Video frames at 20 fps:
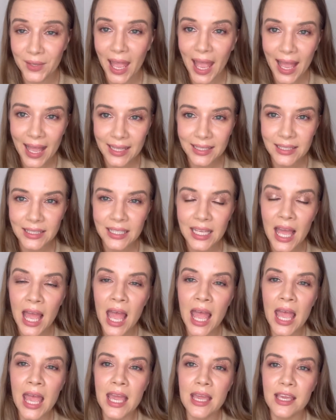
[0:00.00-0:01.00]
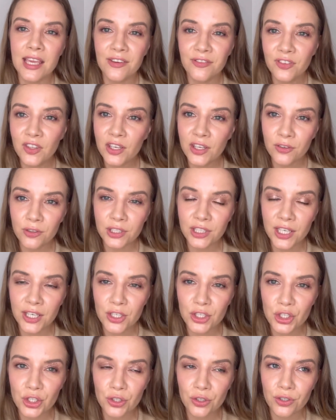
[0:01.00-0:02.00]
And if the
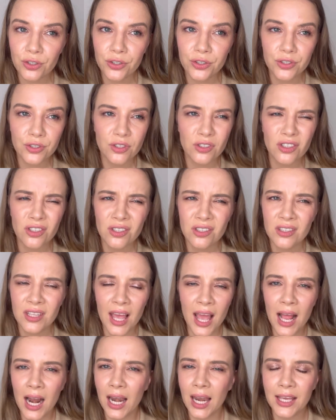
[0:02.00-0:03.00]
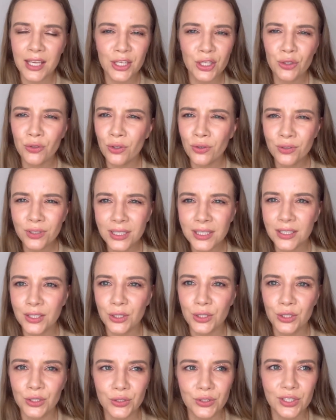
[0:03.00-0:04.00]
irritation occurs, just you don't need to
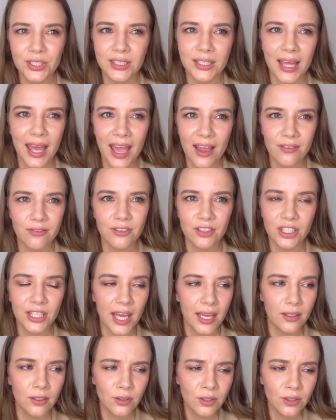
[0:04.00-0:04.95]
use it every day.